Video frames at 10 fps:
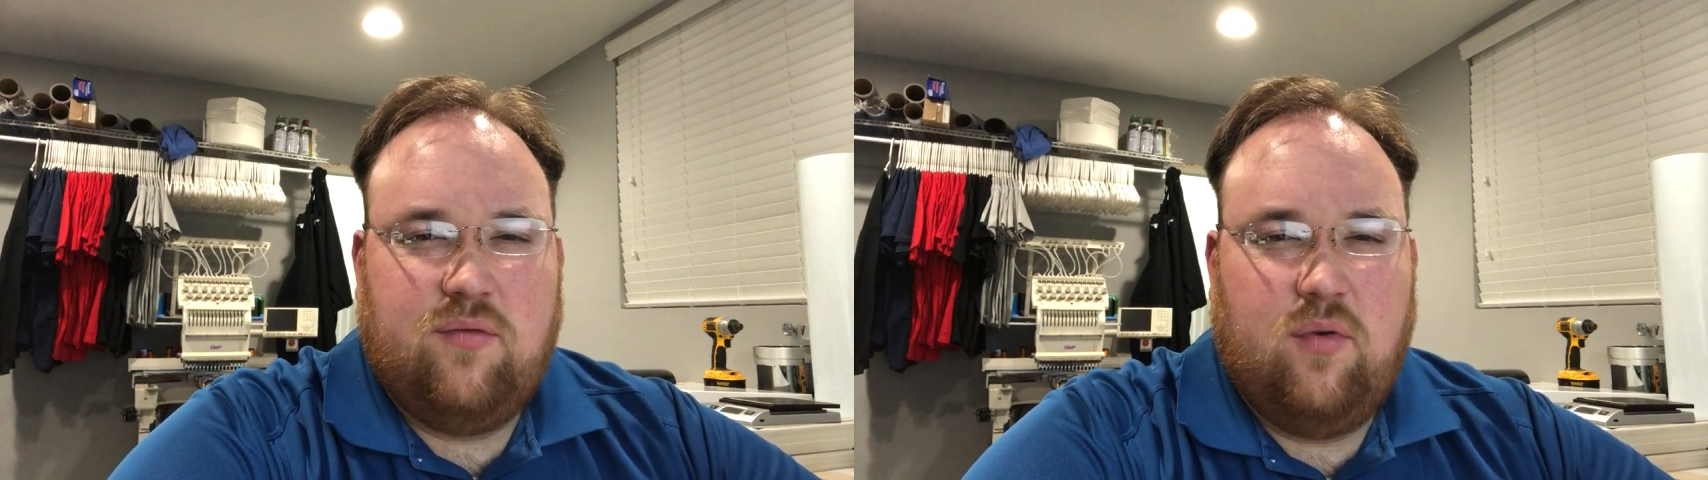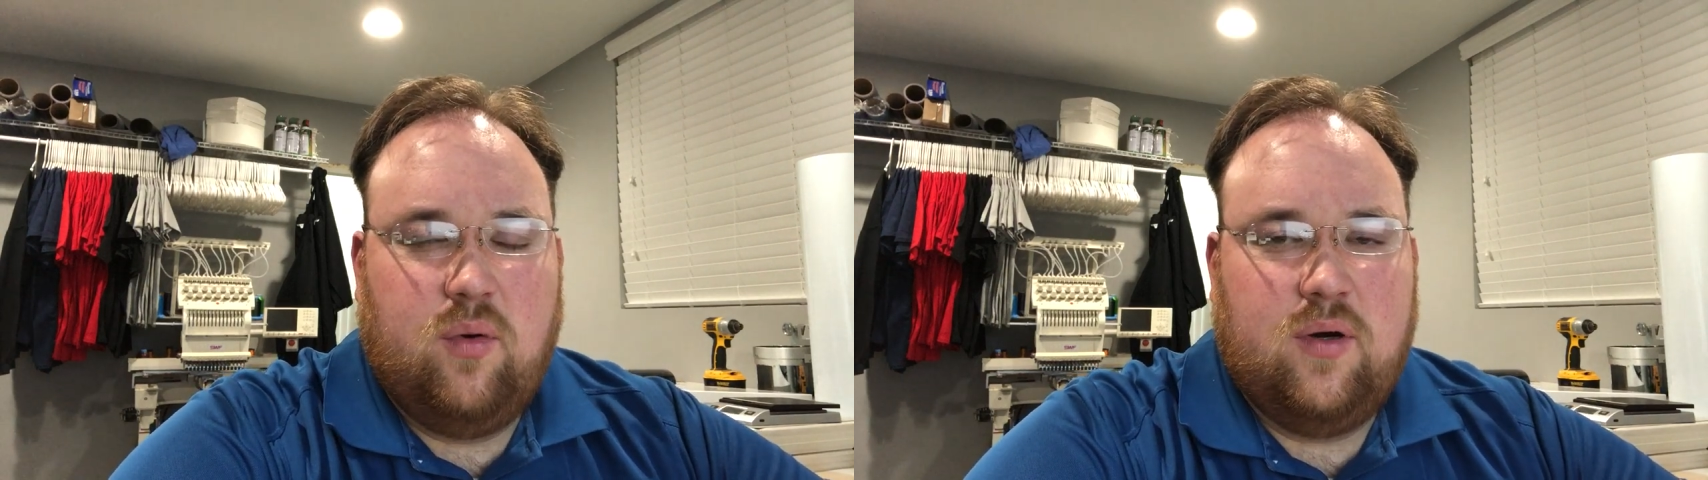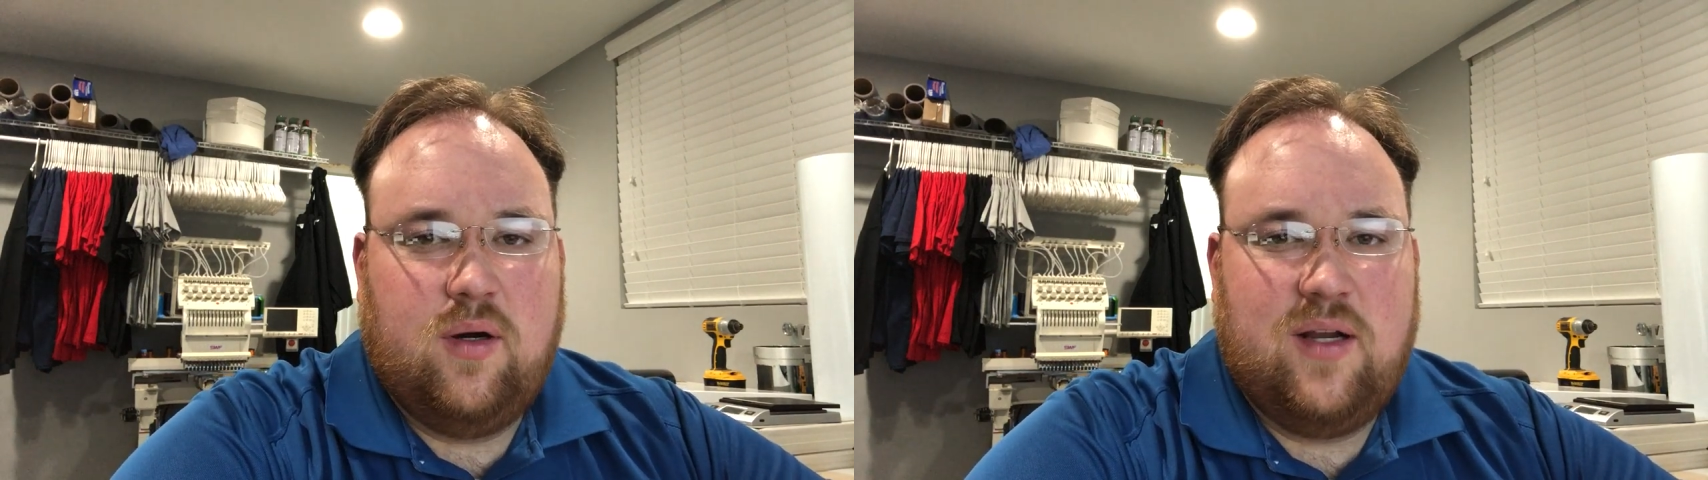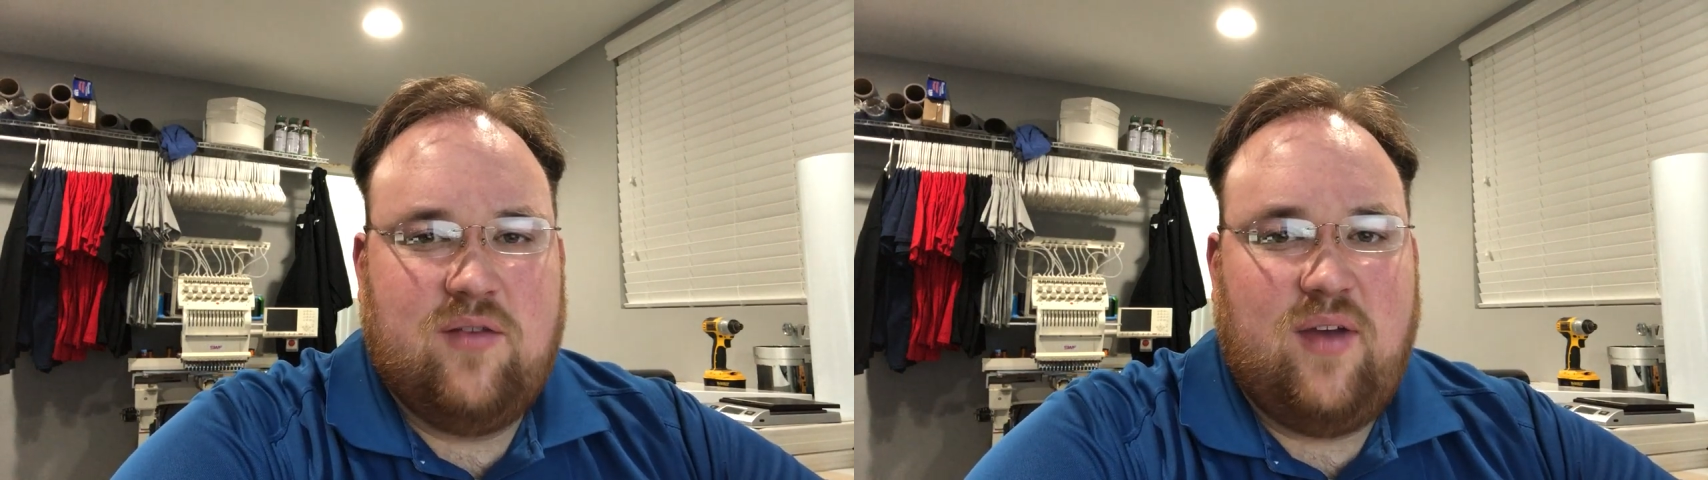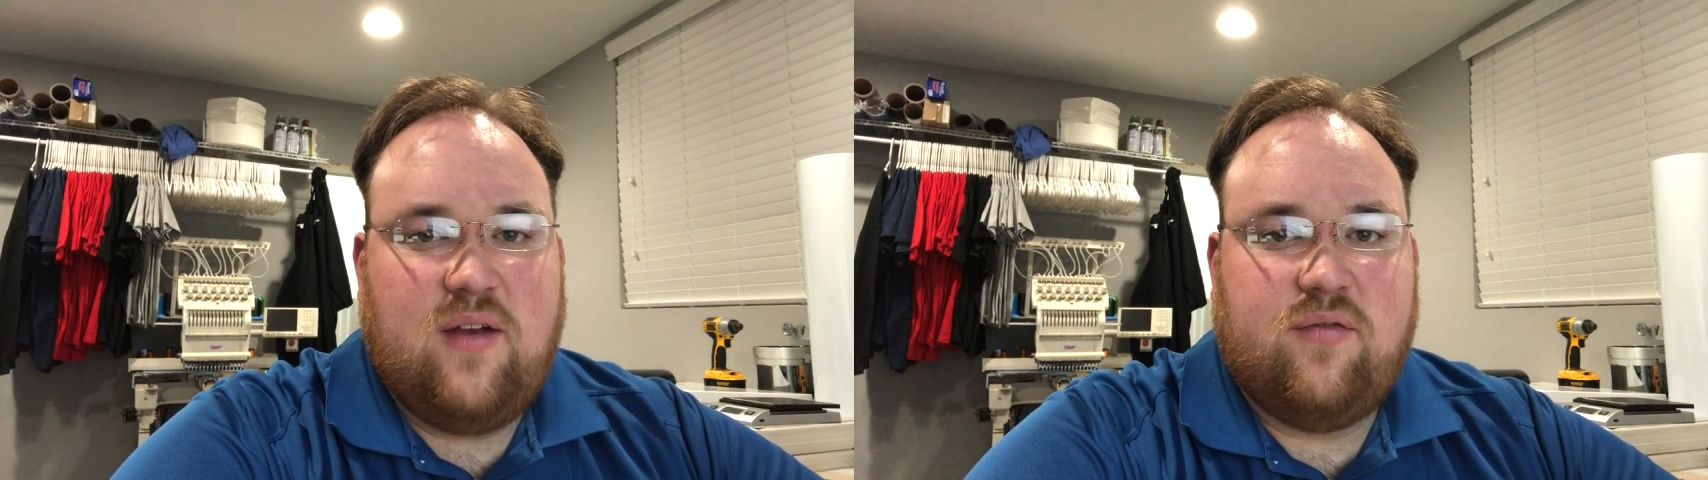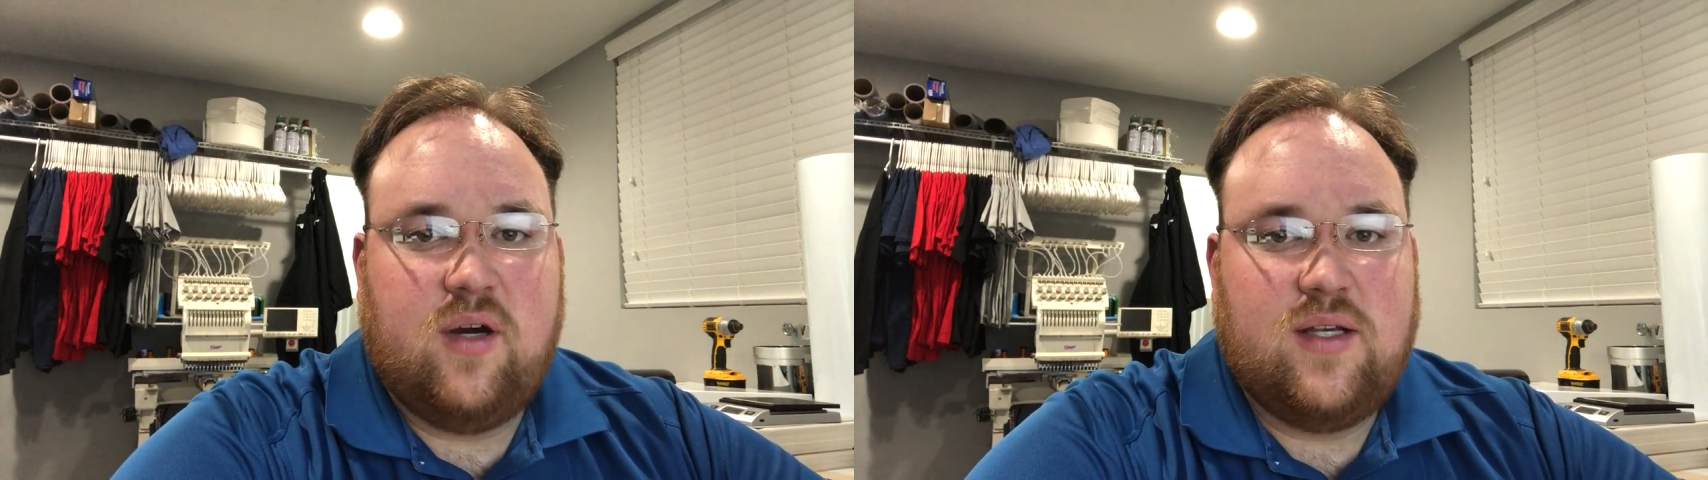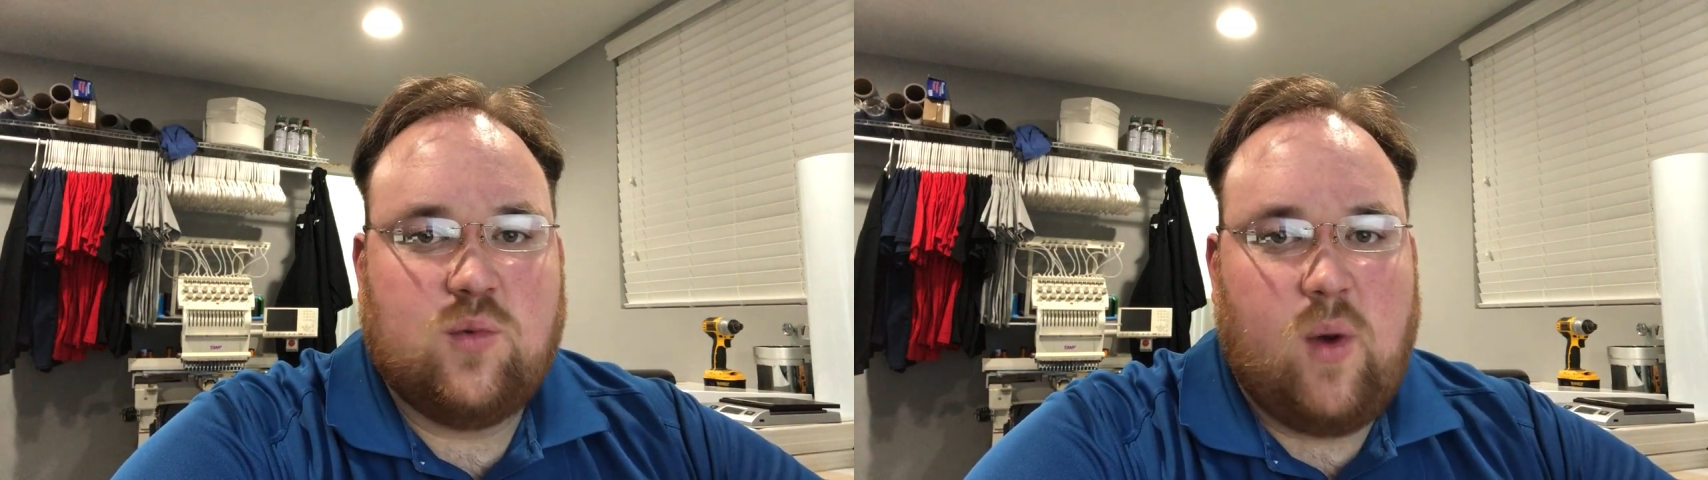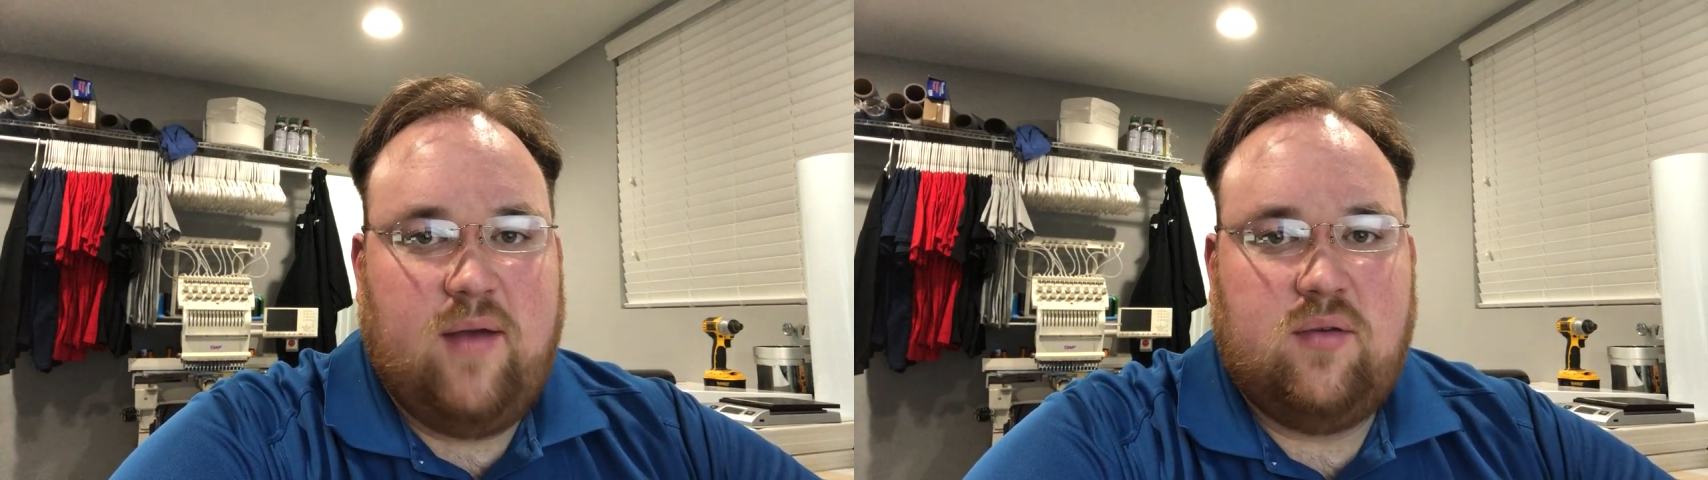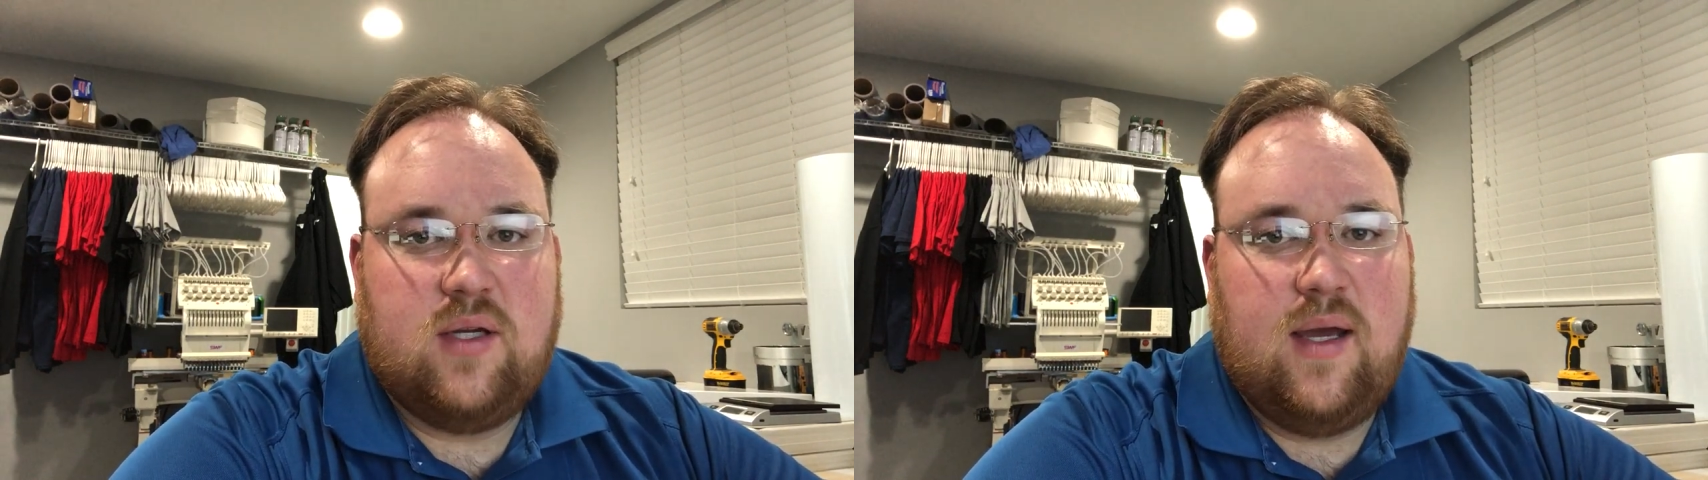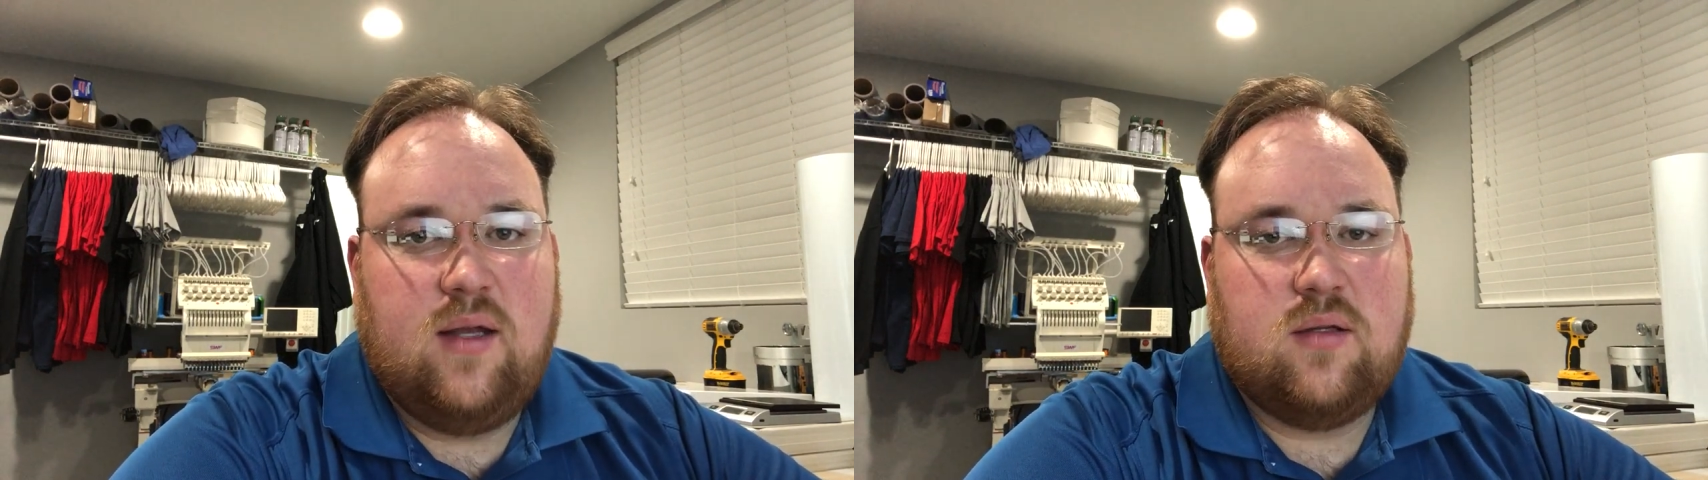for an event for his wife
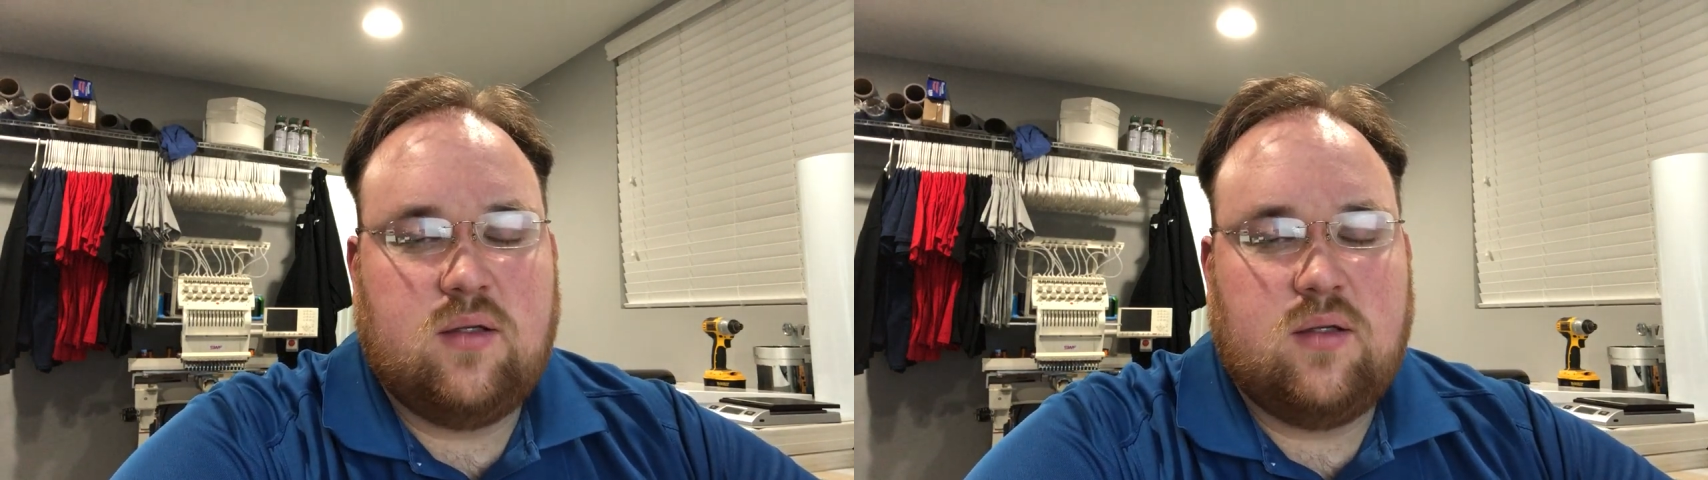tonight,